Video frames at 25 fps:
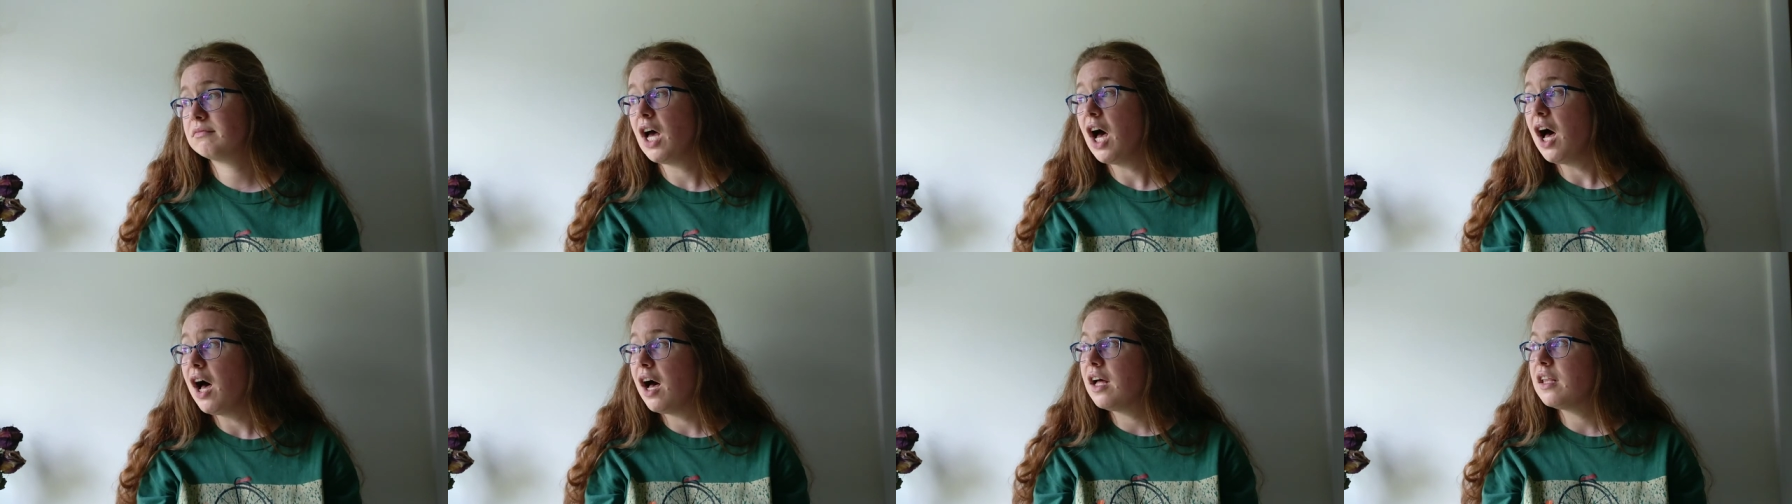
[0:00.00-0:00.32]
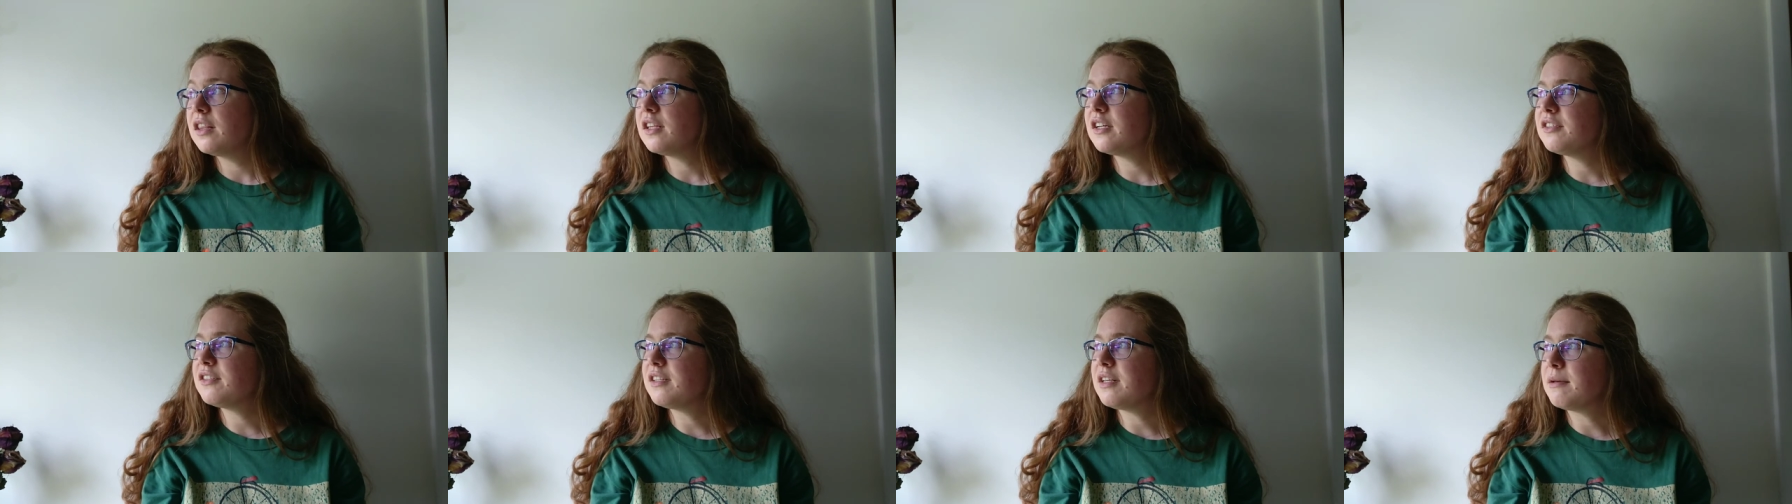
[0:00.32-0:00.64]
oh,
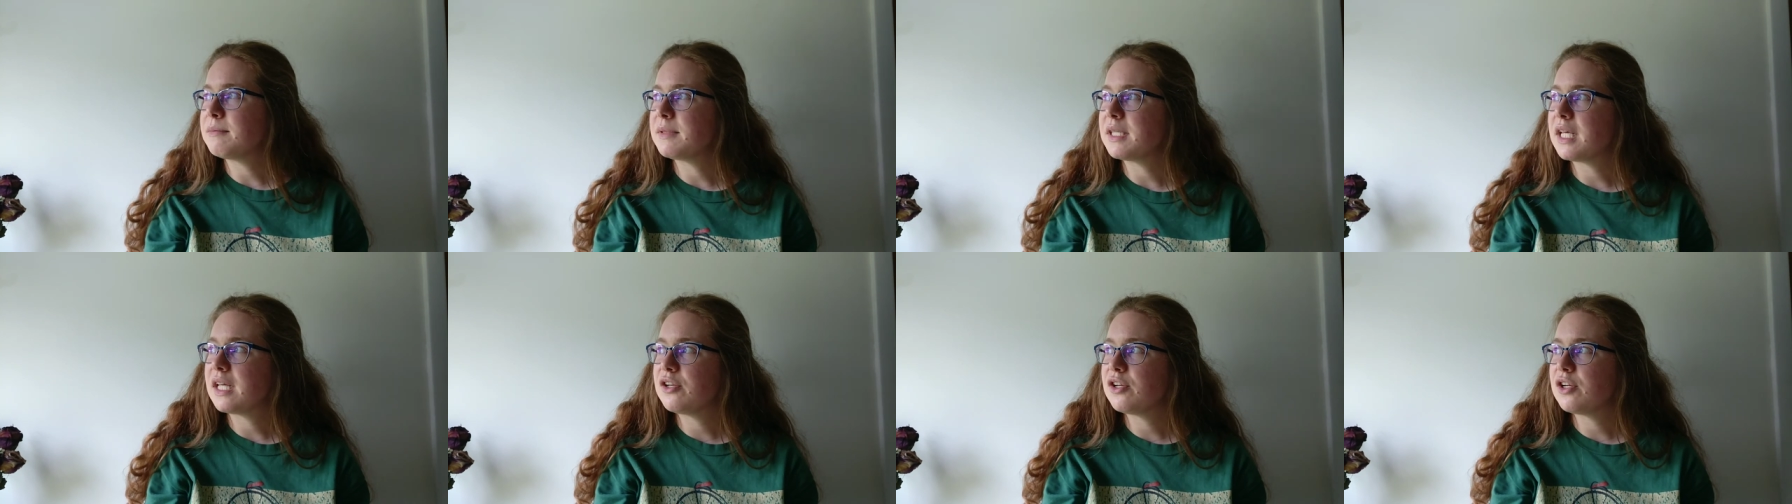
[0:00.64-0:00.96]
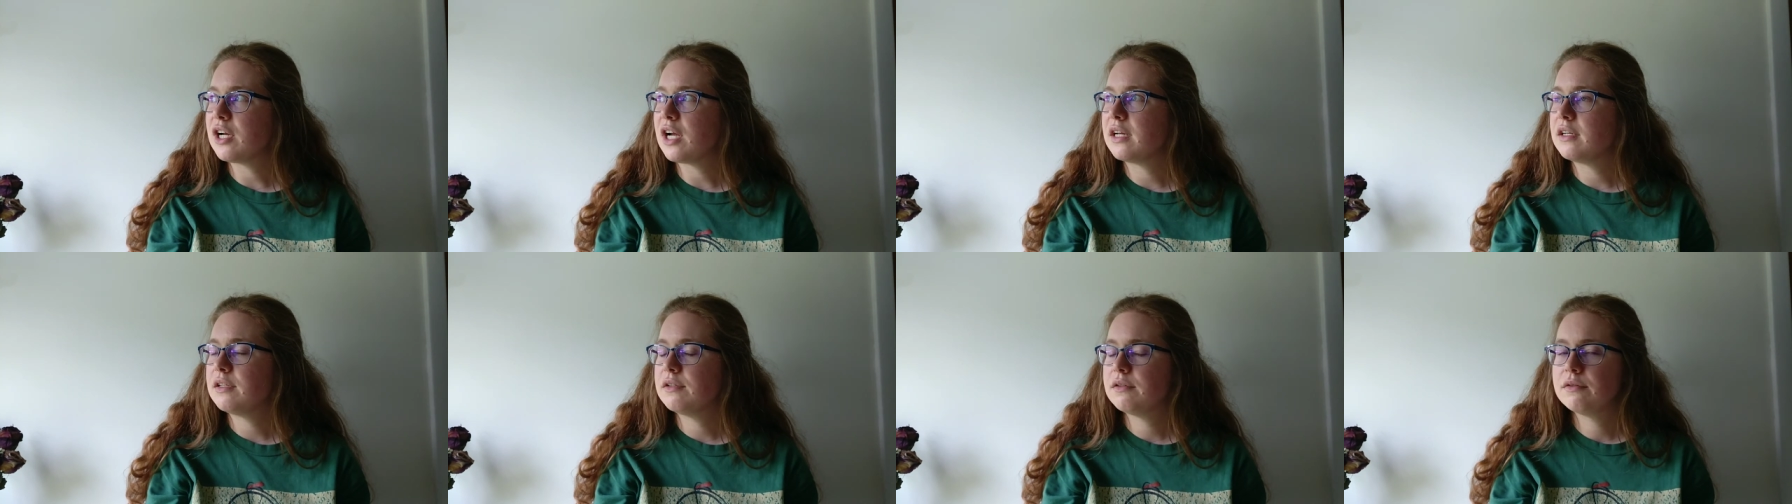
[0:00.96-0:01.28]
there's some
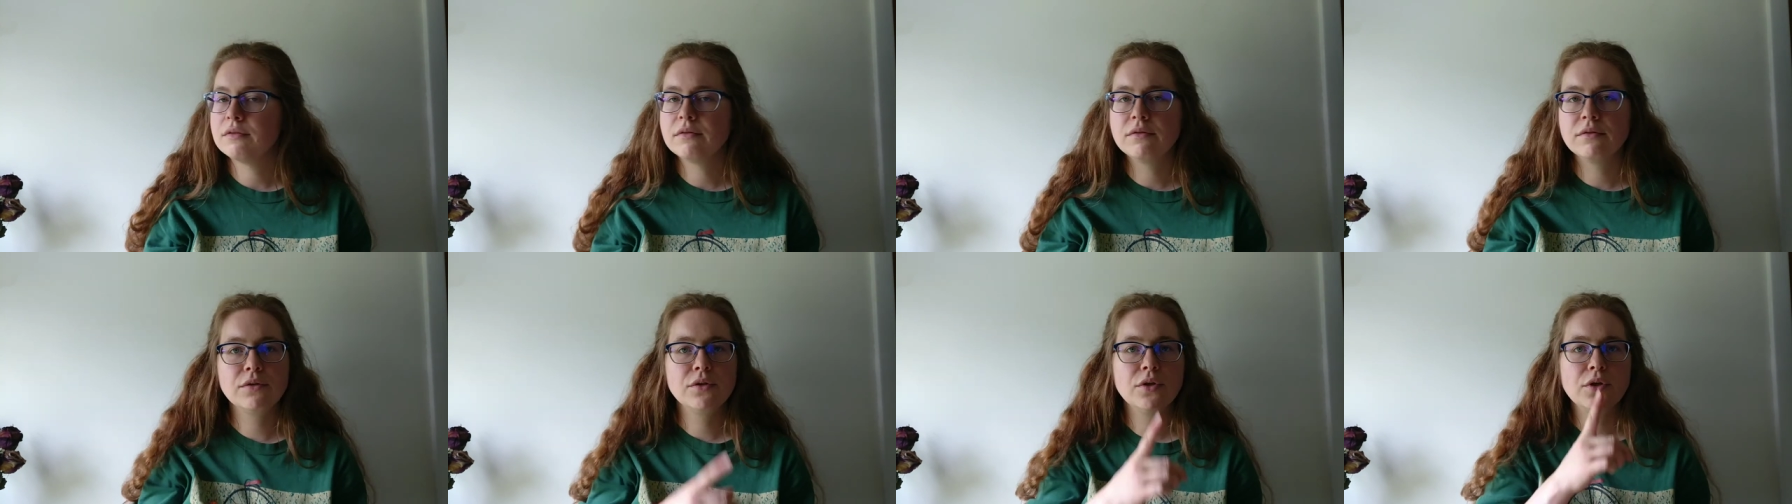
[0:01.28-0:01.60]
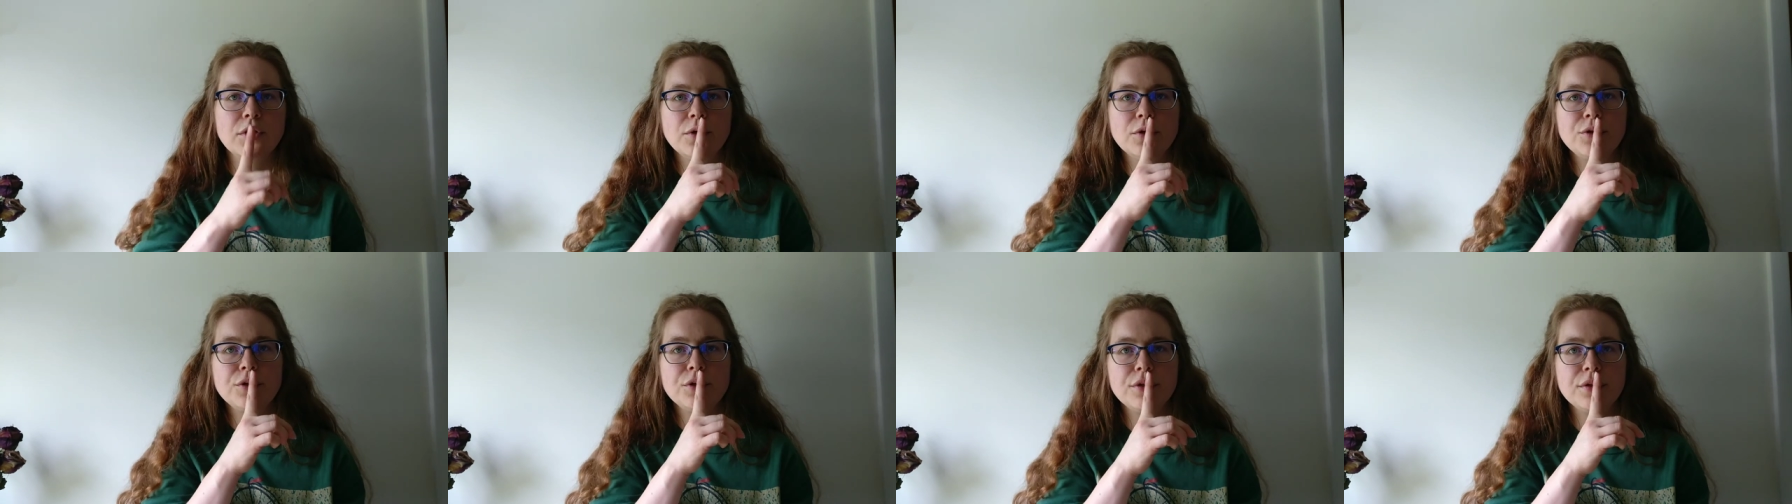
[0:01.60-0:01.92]
sunshine.
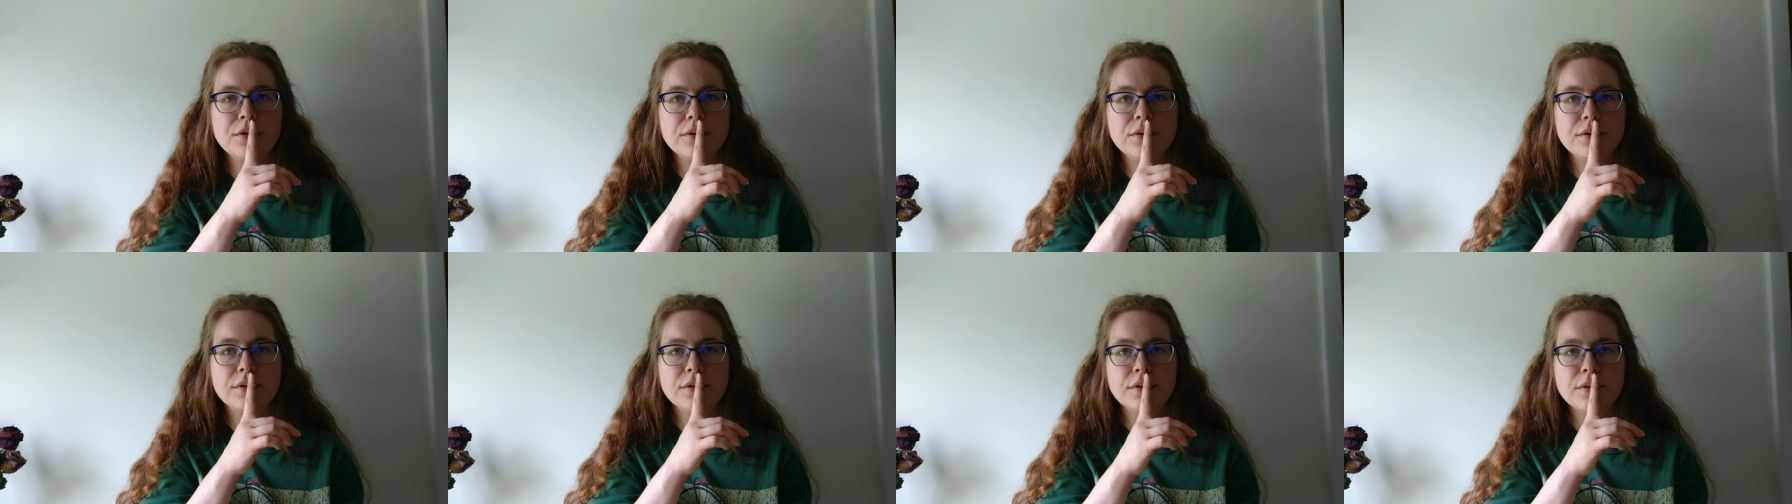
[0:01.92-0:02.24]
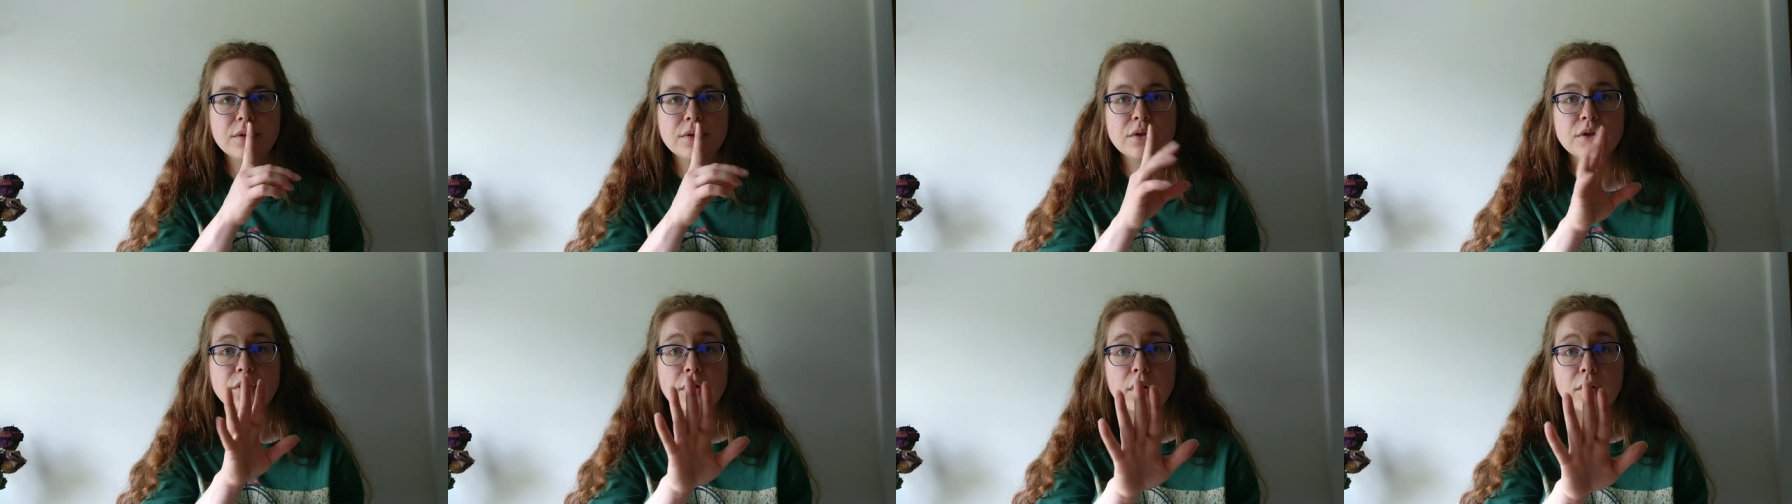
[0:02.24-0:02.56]

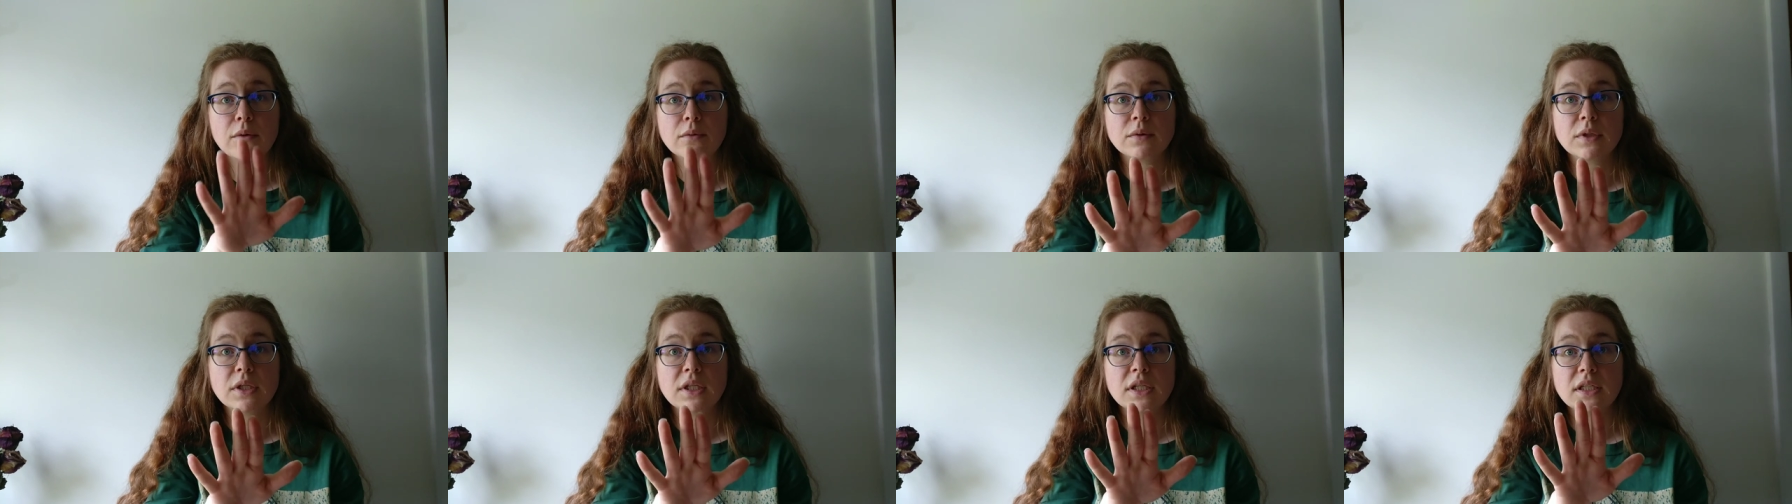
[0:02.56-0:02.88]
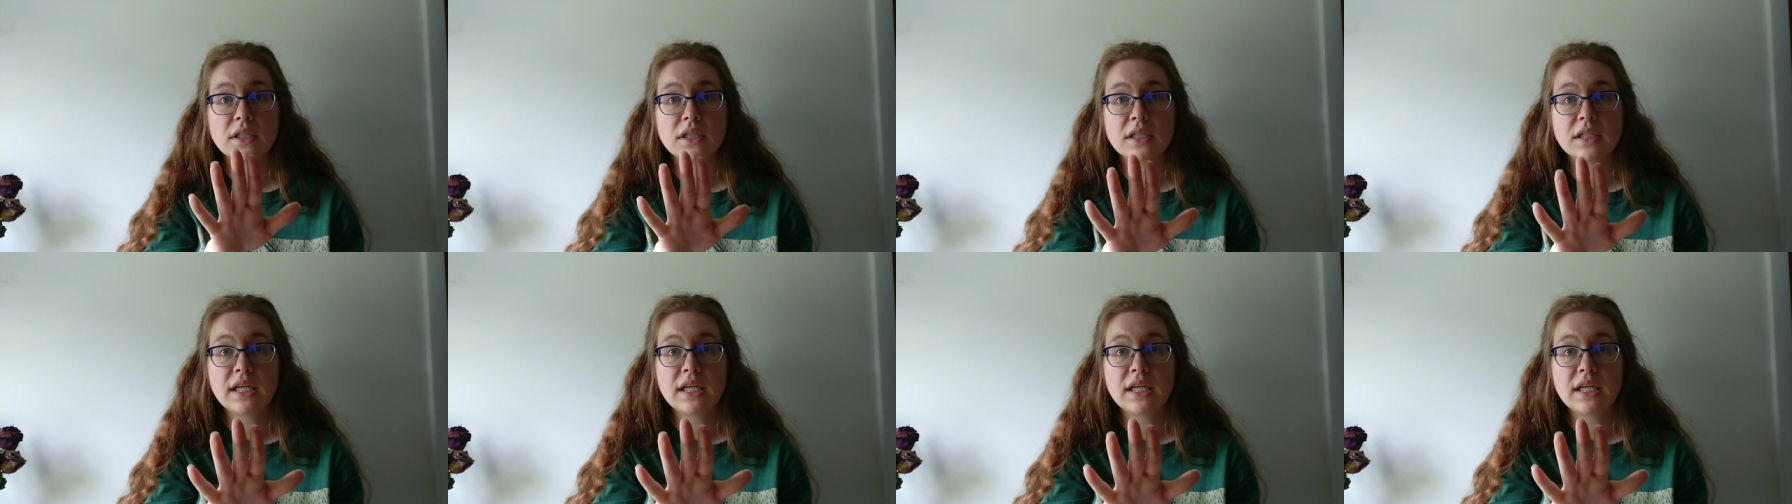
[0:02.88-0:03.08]
Don't